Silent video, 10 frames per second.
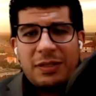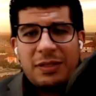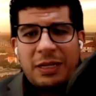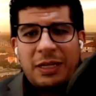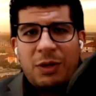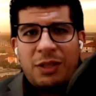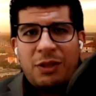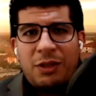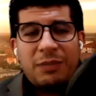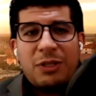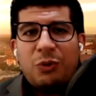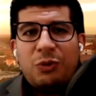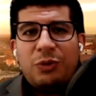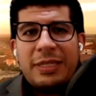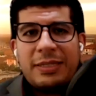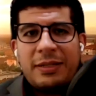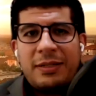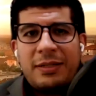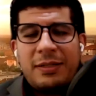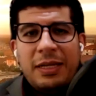And the Ottomans only send